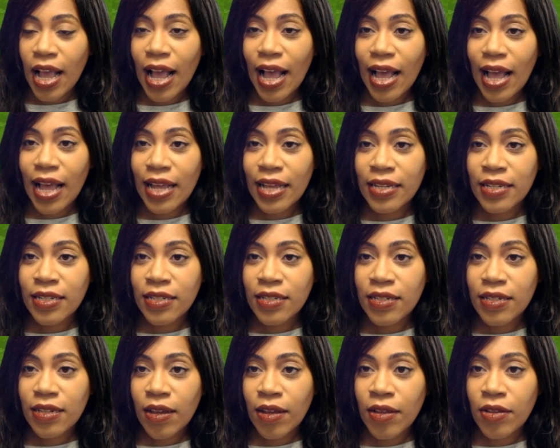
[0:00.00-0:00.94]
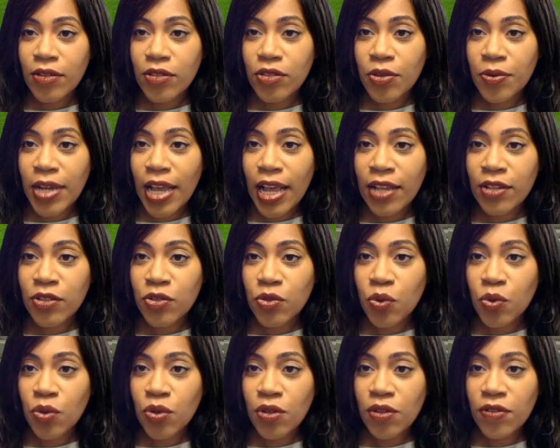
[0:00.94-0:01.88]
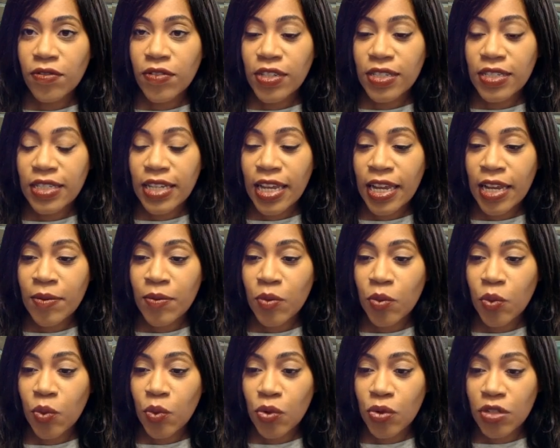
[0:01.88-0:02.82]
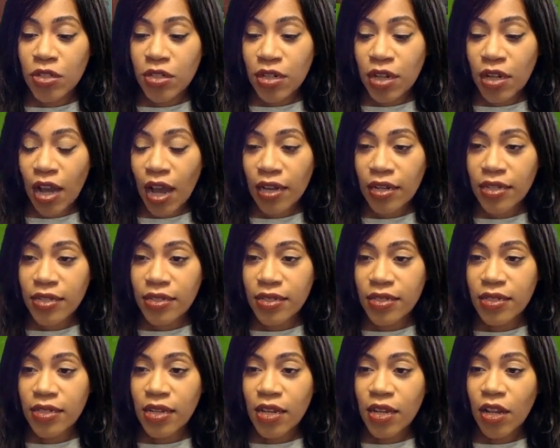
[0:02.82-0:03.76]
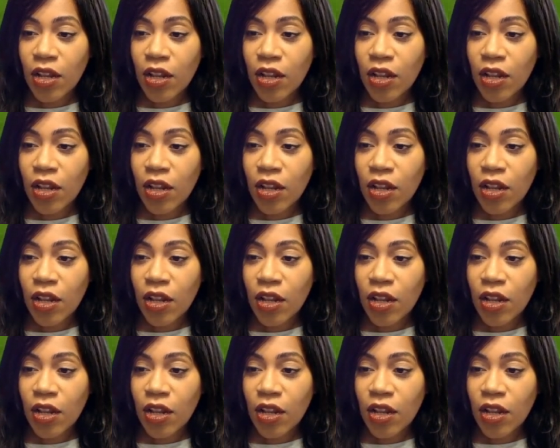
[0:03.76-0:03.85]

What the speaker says: and so it has all of the same wood colours,